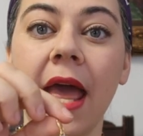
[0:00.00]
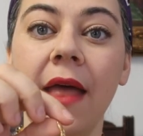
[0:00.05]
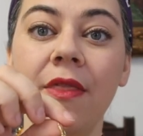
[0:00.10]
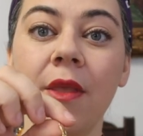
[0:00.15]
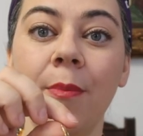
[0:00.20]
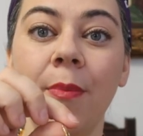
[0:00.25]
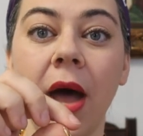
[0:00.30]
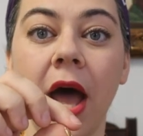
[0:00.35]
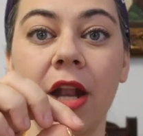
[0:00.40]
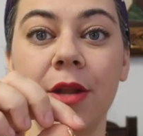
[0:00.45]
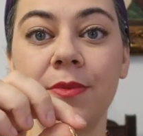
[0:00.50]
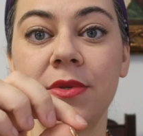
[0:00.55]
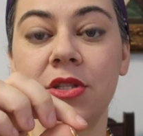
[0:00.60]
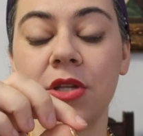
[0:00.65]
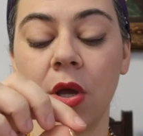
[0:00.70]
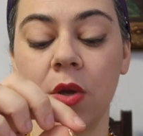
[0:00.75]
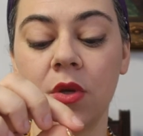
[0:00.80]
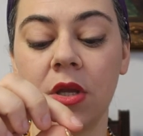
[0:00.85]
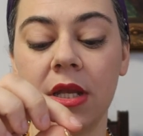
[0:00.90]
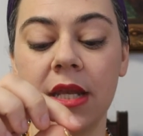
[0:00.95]
and the bottom
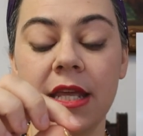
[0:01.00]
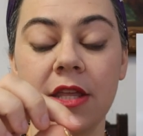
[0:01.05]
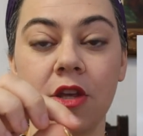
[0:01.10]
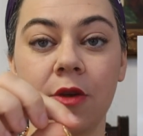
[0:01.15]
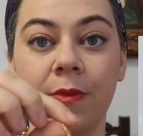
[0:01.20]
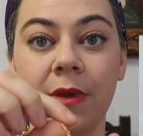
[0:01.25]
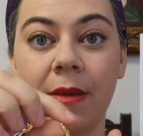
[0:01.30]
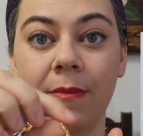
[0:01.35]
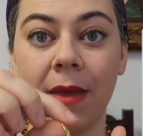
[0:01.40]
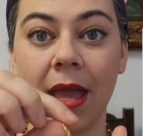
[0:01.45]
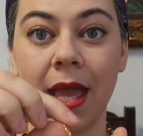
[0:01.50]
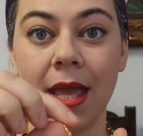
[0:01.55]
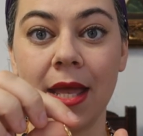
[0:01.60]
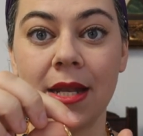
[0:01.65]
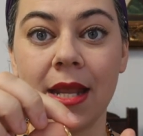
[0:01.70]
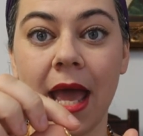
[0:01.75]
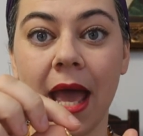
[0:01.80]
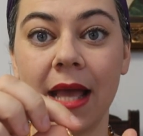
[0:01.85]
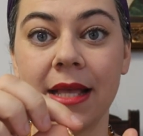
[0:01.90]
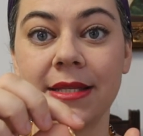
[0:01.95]
stone can either be
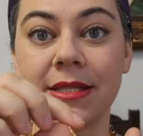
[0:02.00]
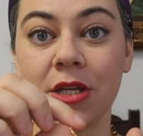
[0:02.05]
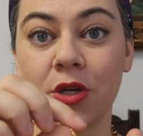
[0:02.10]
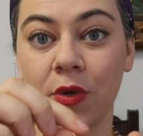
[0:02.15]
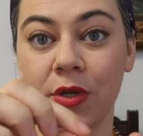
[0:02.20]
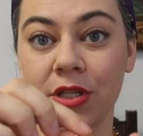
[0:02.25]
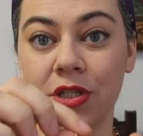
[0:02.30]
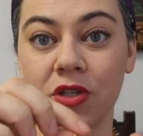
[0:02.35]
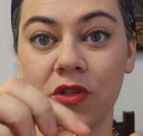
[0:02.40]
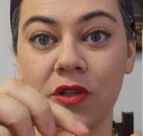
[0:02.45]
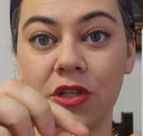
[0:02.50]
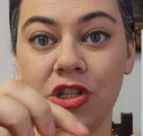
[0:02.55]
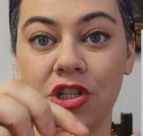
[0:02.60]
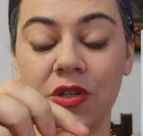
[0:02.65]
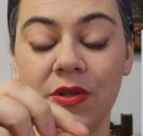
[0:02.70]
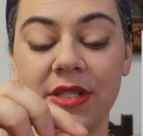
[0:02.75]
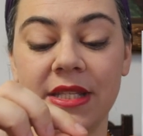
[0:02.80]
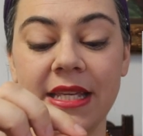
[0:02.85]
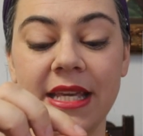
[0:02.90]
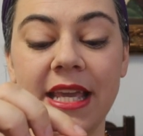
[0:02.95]
made as the crystal as
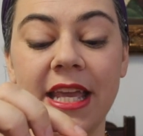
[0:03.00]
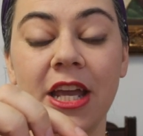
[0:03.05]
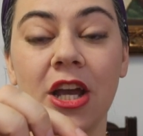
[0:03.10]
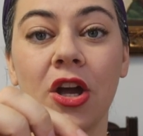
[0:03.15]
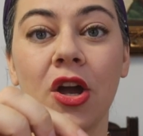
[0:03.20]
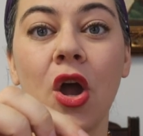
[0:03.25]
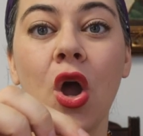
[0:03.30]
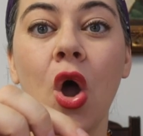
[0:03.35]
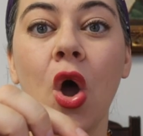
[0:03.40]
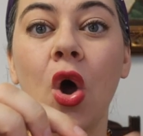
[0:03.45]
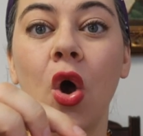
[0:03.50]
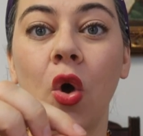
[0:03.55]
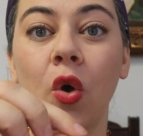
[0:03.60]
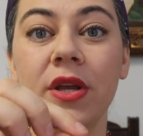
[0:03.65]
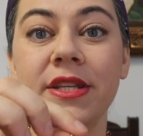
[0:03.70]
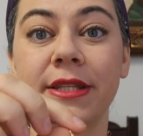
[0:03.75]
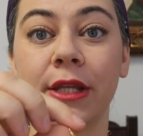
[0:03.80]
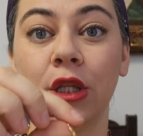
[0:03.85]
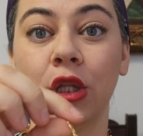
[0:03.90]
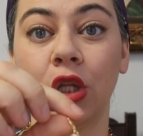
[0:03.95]
you see here or
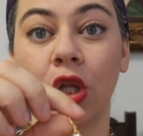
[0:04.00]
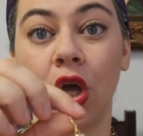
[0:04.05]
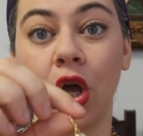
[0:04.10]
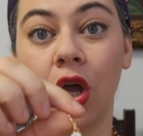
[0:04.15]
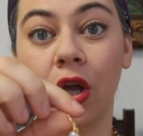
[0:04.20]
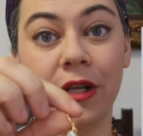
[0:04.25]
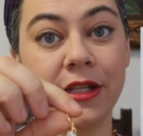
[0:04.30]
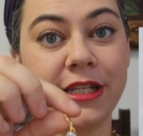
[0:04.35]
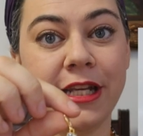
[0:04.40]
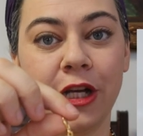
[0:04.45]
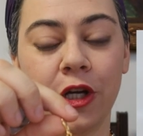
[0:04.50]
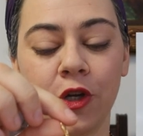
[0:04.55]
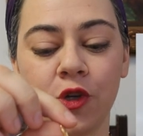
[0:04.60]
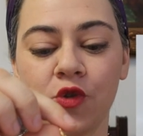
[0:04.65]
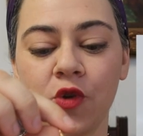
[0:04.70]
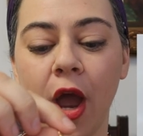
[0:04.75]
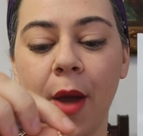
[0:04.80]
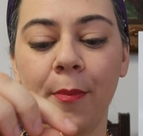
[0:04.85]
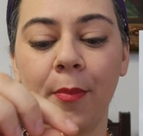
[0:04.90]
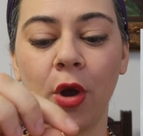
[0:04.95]
as a long
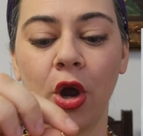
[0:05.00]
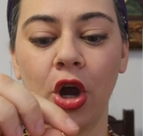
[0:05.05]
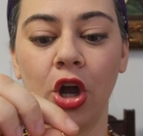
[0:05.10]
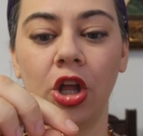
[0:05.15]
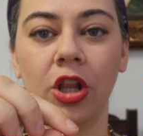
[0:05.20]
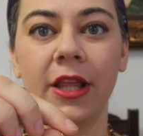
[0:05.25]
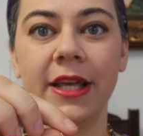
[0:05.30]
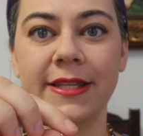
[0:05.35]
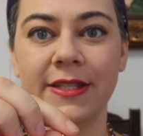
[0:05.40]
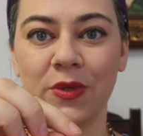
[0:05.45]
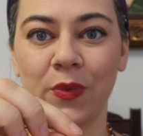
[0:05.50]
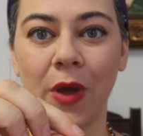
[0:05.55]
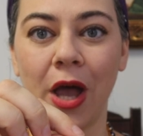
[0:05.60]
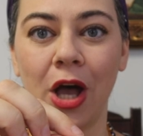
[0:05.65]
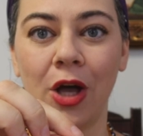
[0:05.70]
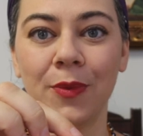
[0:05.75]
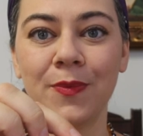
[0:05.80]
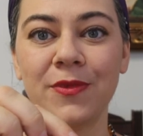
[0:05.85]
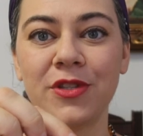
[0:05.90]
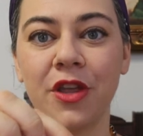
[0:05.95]
teardrop pearl as well.